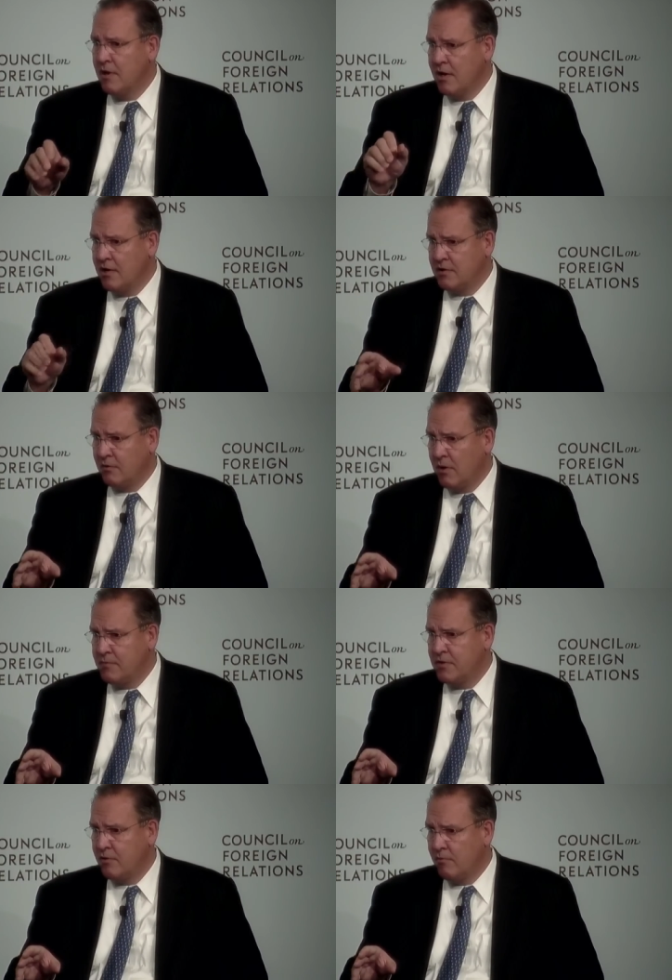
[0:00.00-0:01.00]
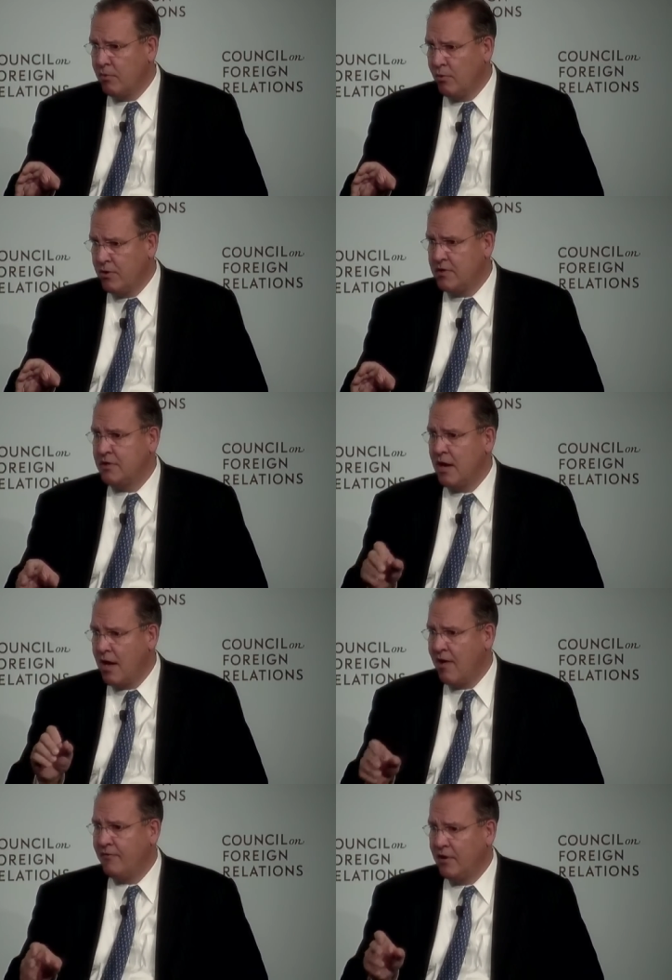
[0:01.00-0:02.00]
as it comes to your employees. You
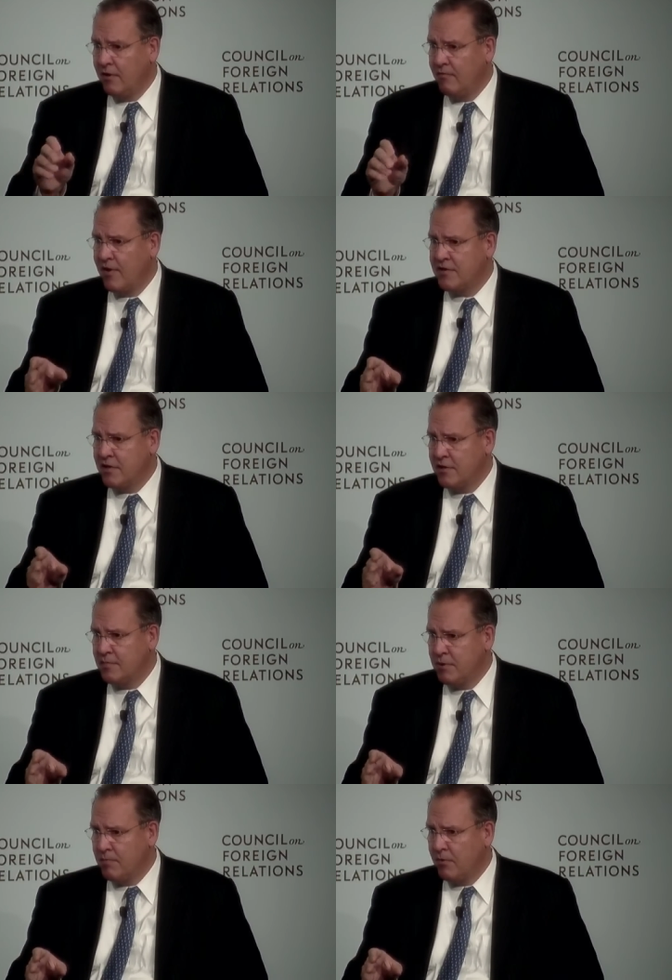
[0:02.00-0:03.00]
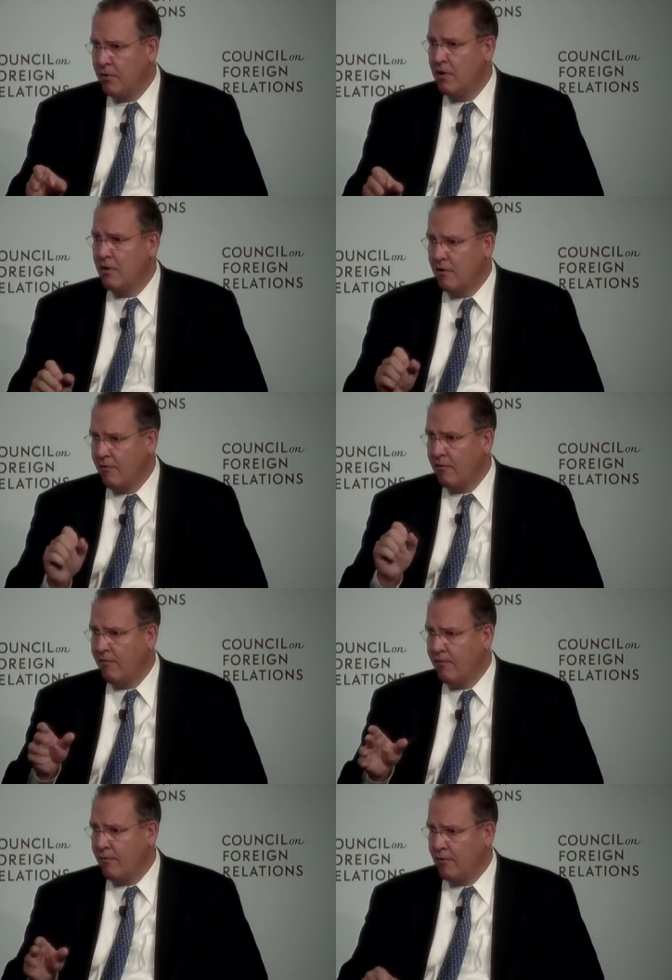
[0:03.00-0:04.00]
have to invest in these people for a
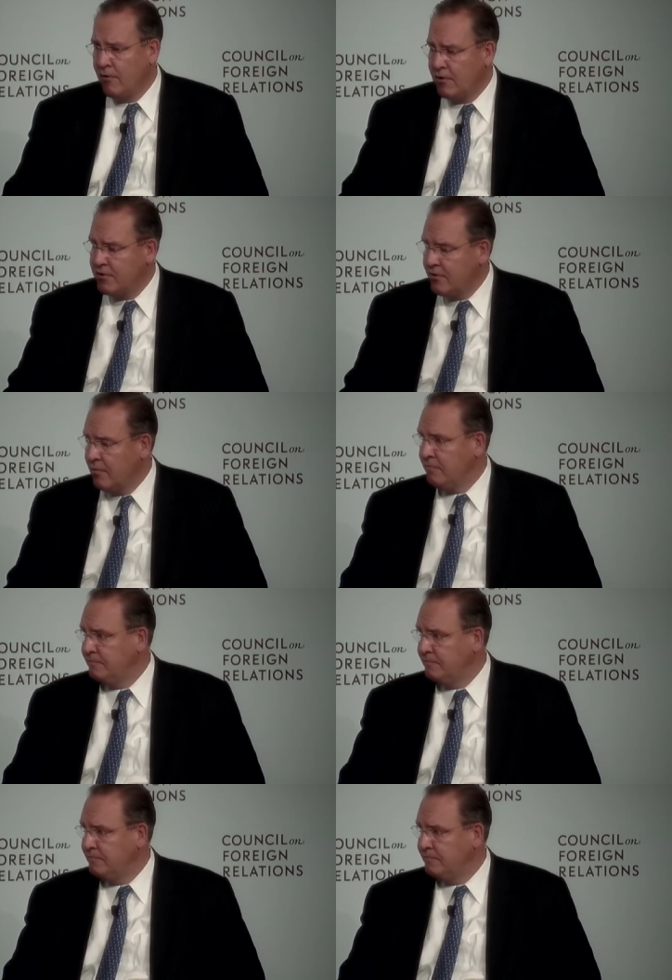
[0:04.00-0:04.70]
very long term.